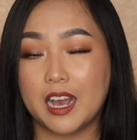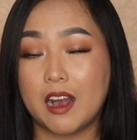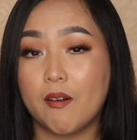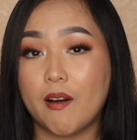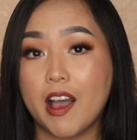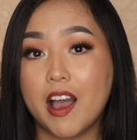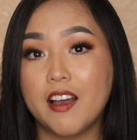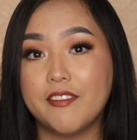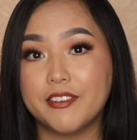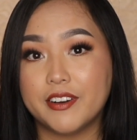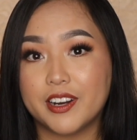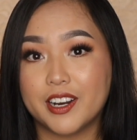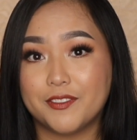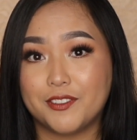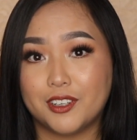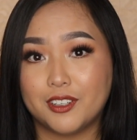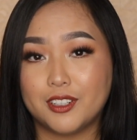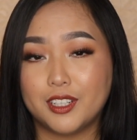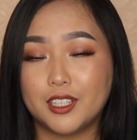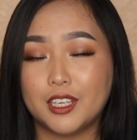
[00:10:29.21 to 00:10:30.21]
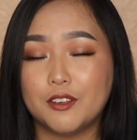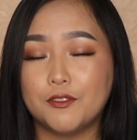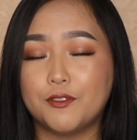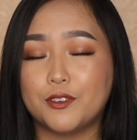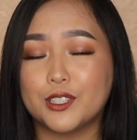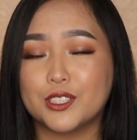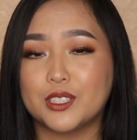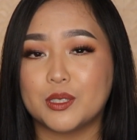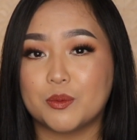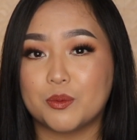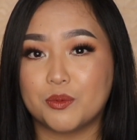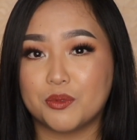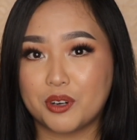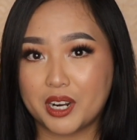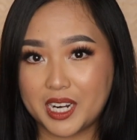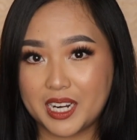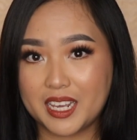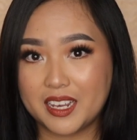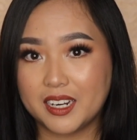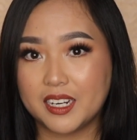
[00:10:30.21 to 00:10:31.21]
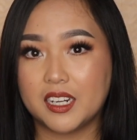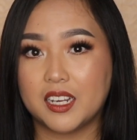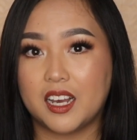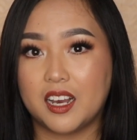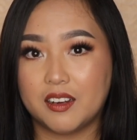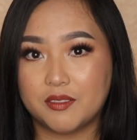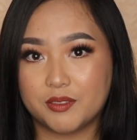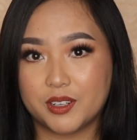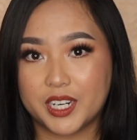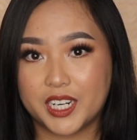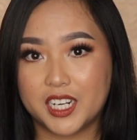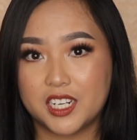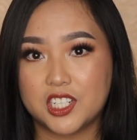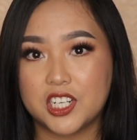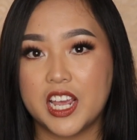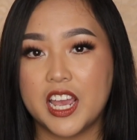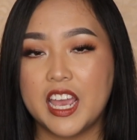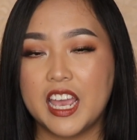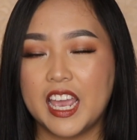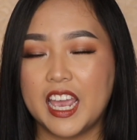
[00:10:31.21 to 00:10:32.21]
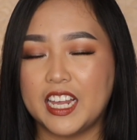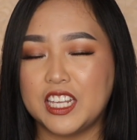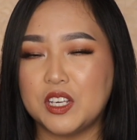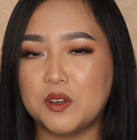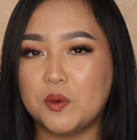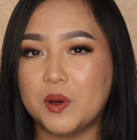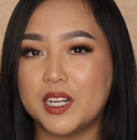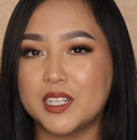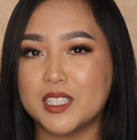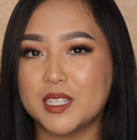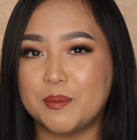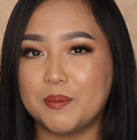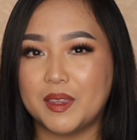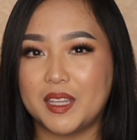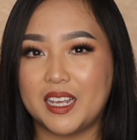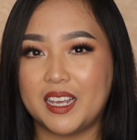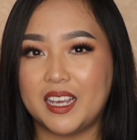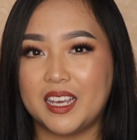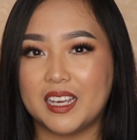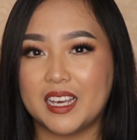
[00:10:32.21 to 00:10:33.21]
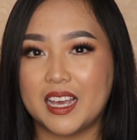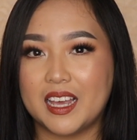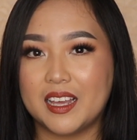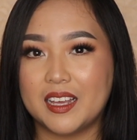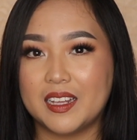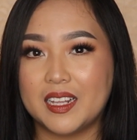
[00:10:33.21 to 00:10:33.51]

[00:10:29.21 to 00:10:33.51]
However, if you're looking for some radiant coverage and you want something